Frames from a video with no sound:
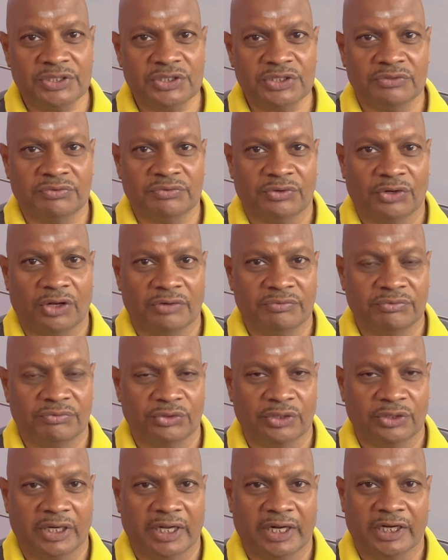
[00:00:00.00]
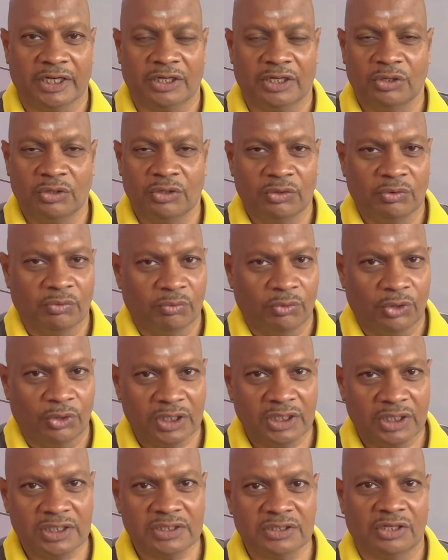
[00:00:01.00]
of raw food diet, what
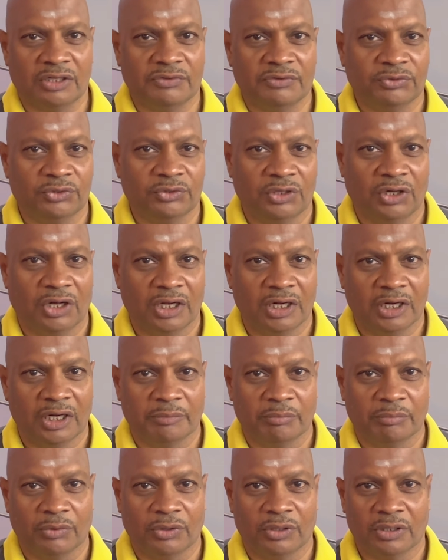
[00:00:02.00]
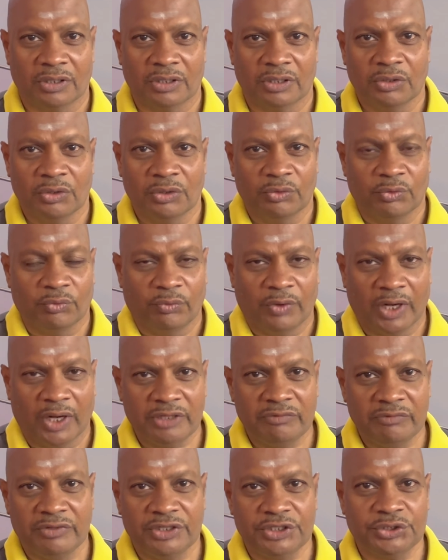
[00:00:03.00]
is raw food all about, why
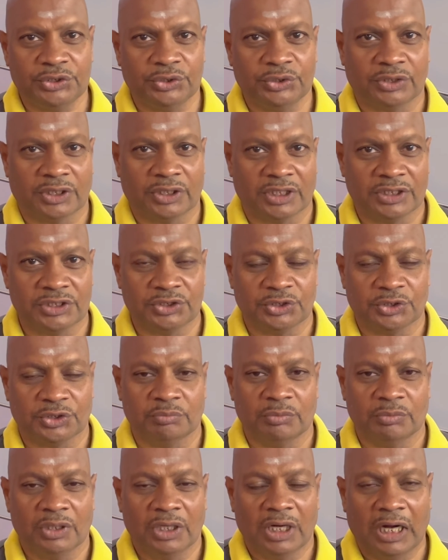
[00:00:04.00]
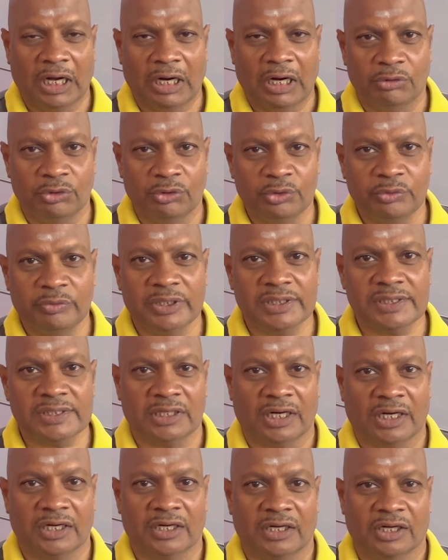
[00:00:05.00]
we should consume, how do we
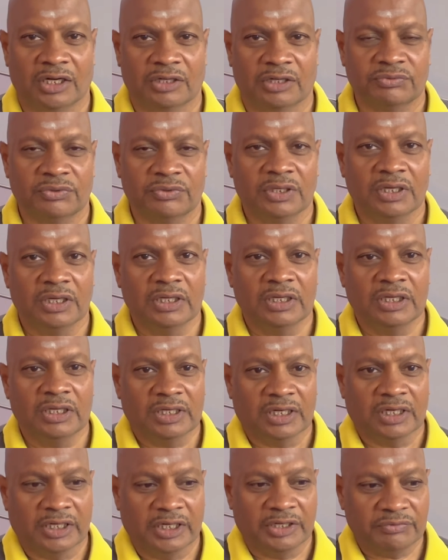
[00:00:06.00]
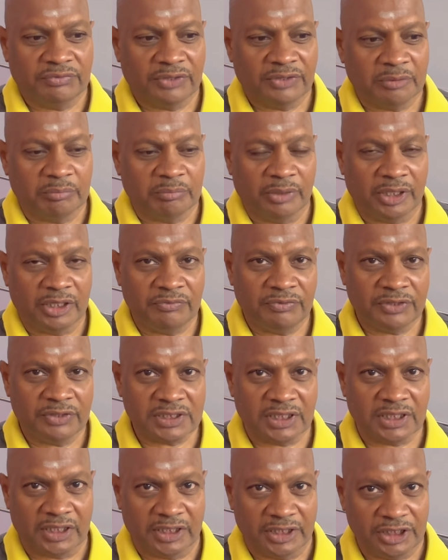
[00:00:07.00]
start off, different benefits
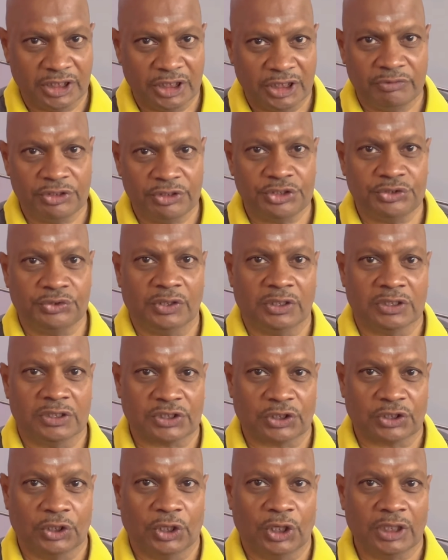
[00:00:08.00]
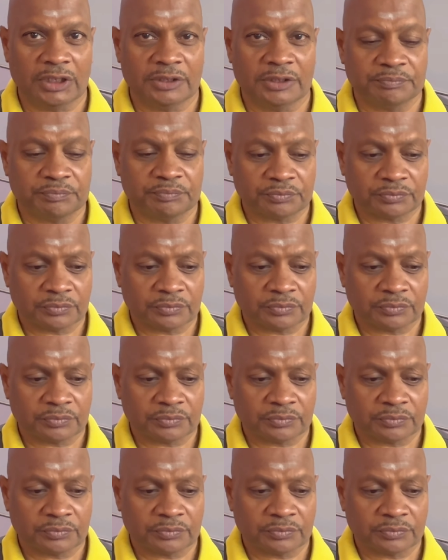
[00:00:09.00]
that individuals got,